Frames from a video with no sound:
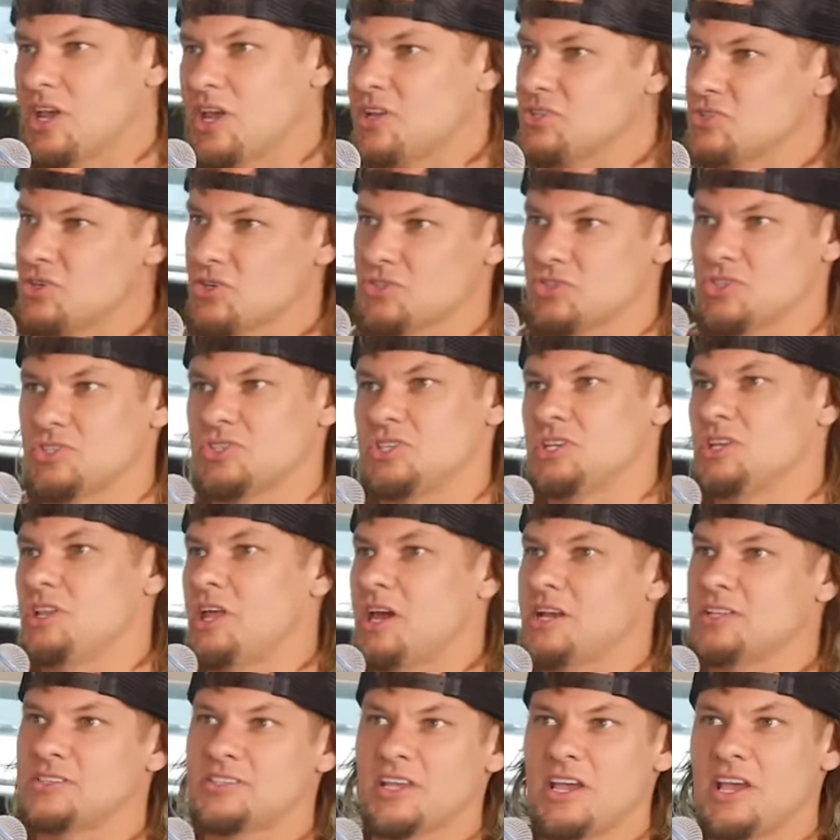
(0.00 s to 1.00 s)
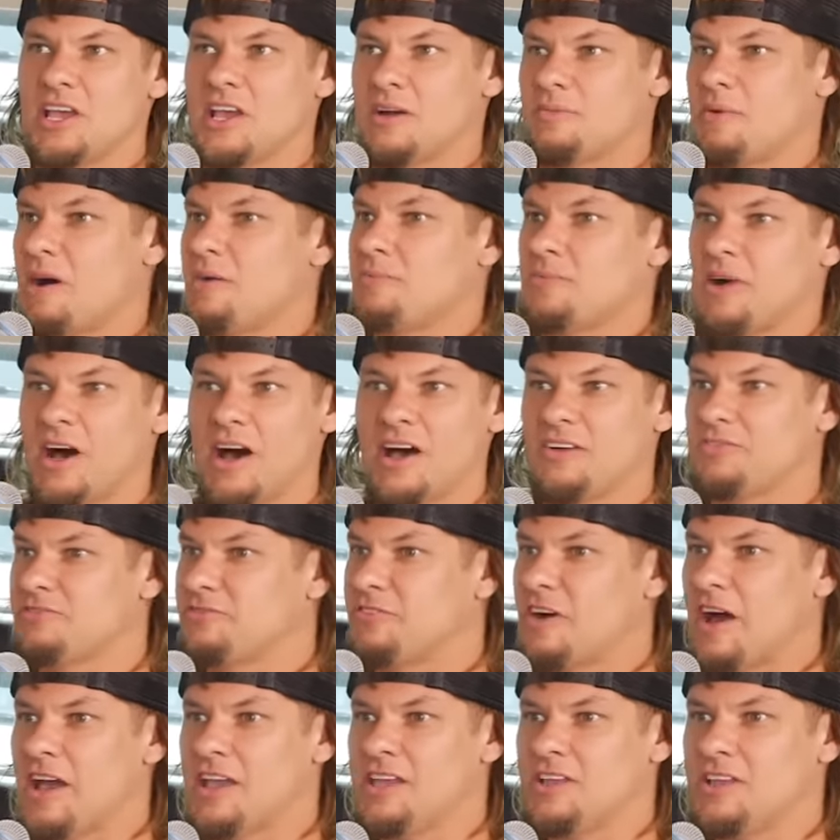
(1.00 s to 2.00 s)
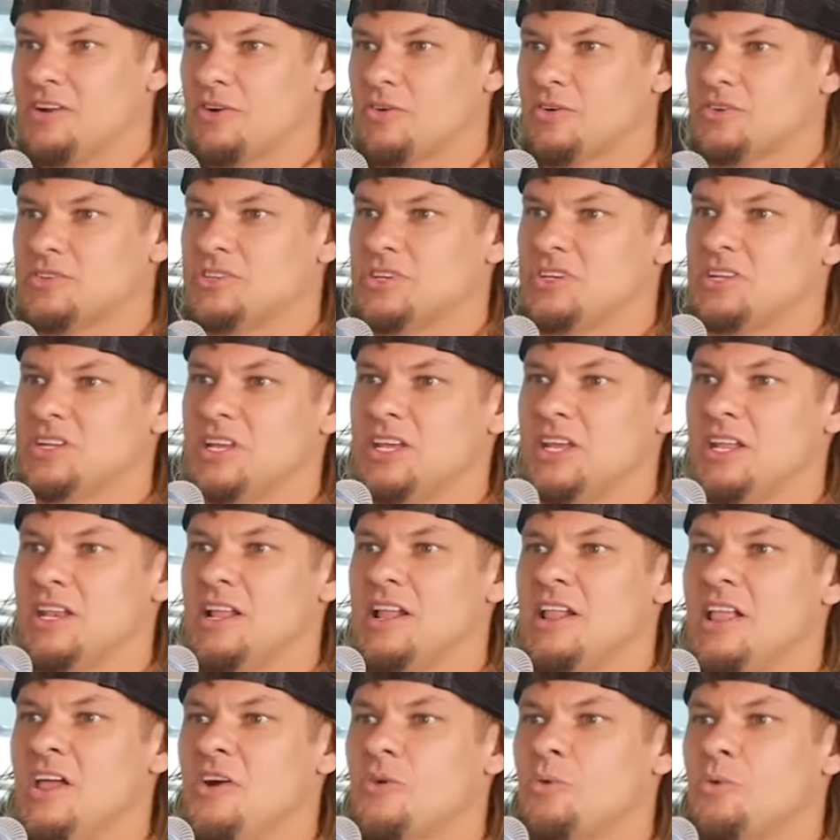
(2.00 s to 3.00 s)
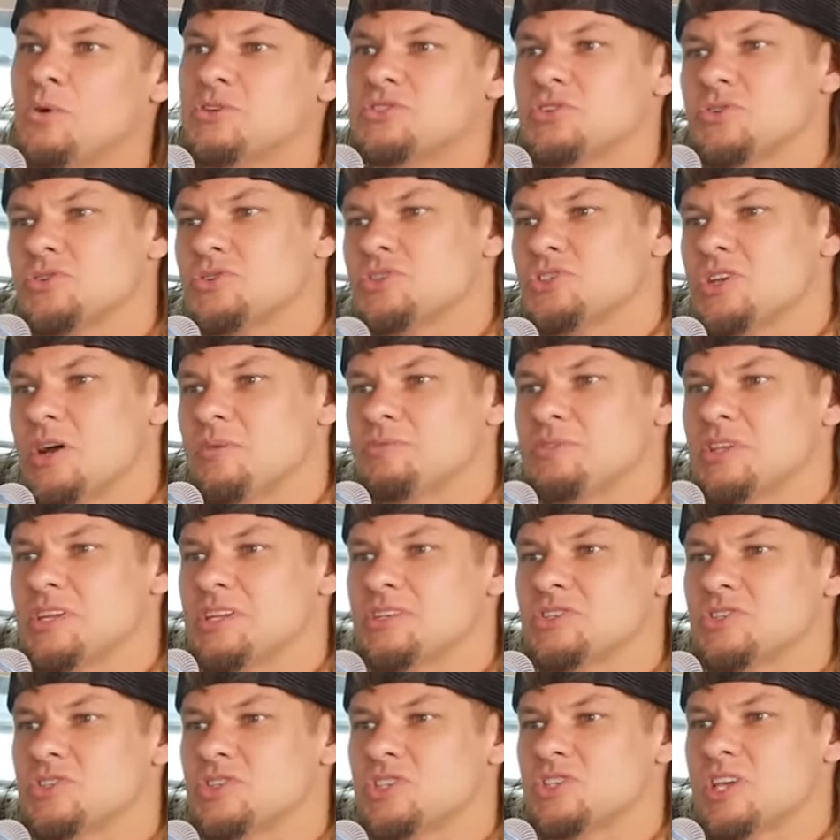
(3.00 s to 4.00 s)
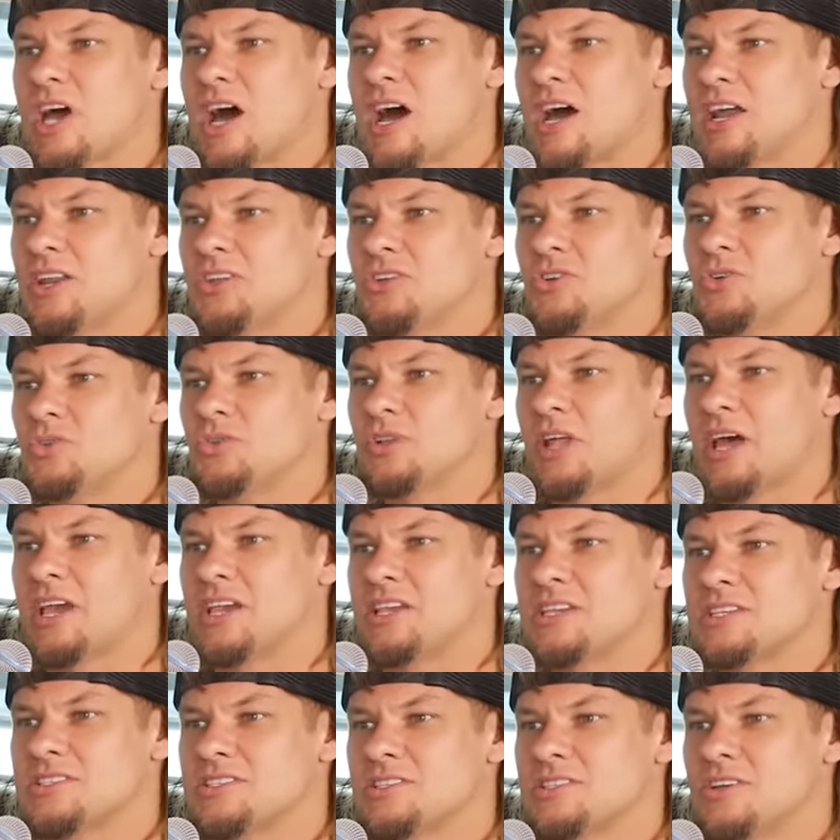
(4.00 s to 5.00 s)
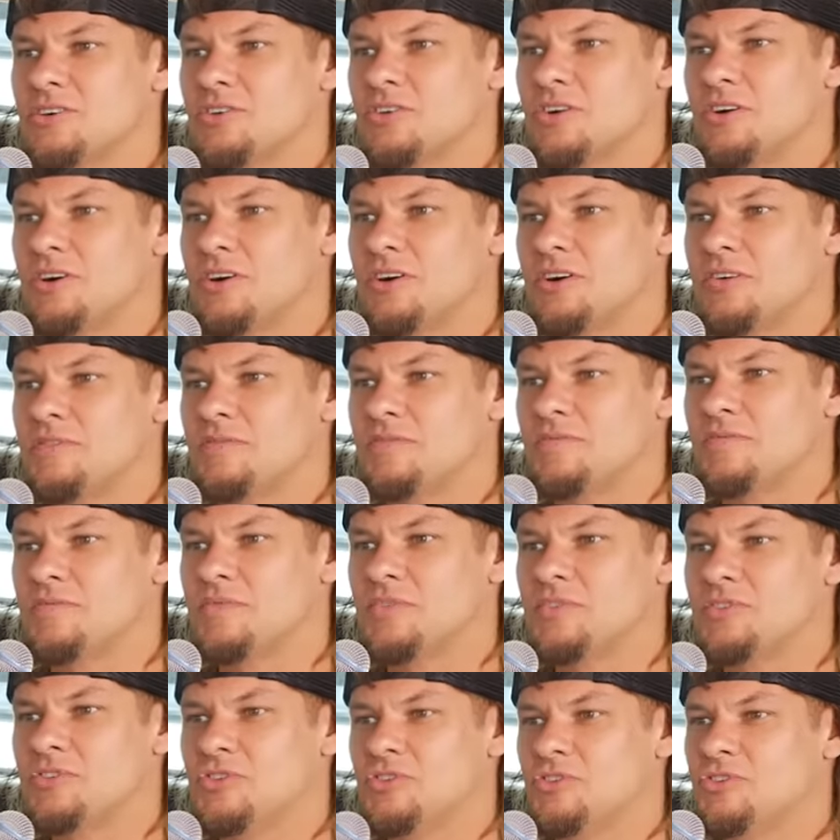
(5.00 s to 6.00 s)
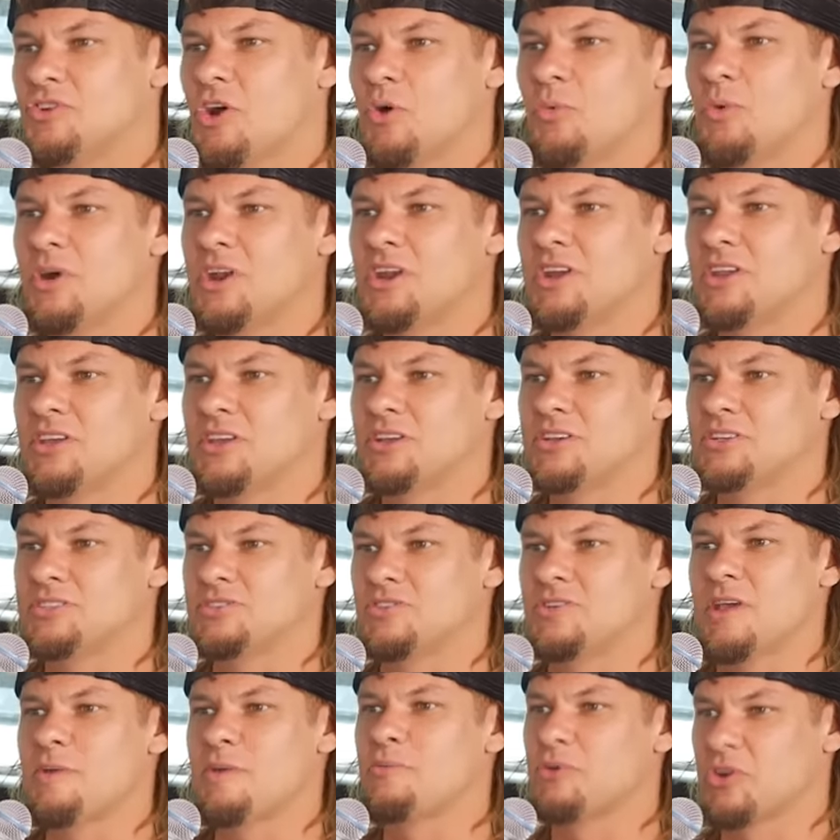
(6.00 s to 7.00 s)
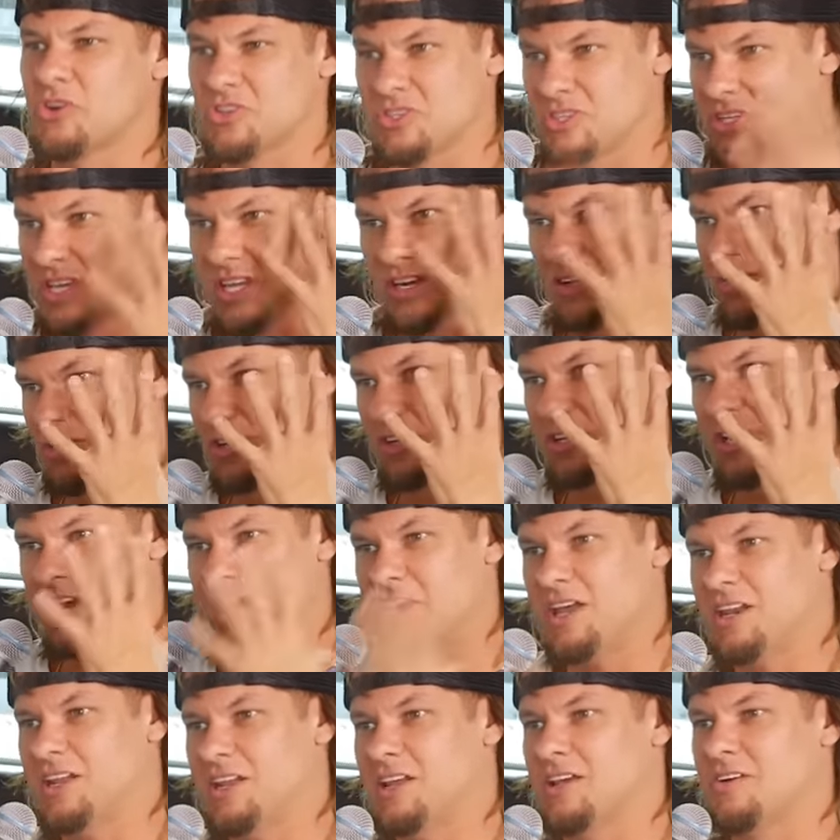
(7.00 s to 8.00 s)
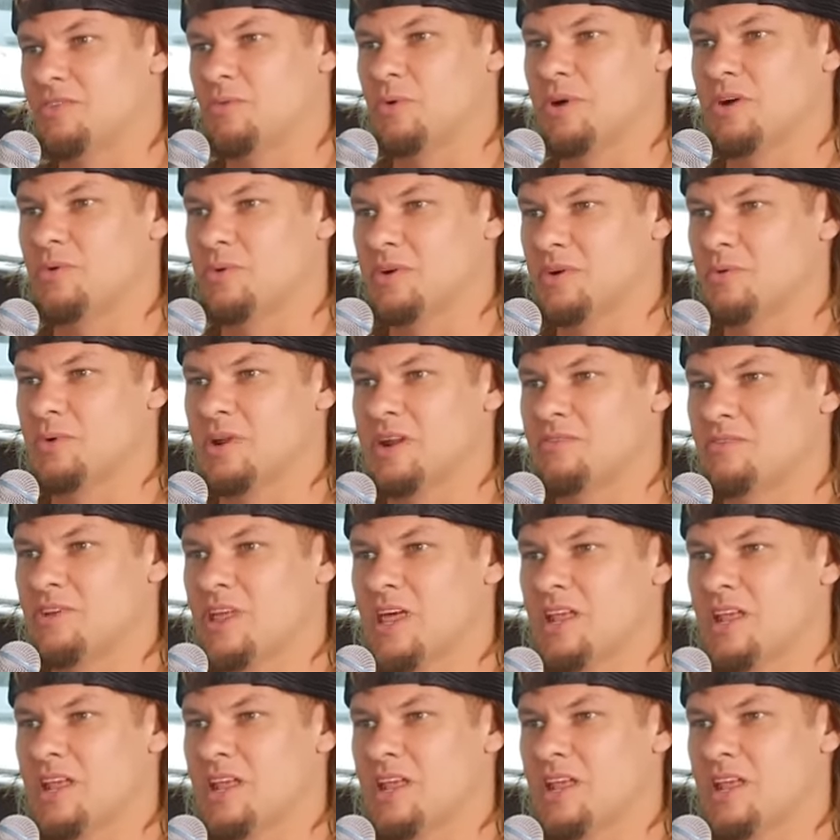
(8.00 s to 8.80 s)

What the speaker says: age start to see like, damn, I fight, or did it, was there something inside of you? Like, is there a, do you know what it is? Are you able to get a look at it, whatever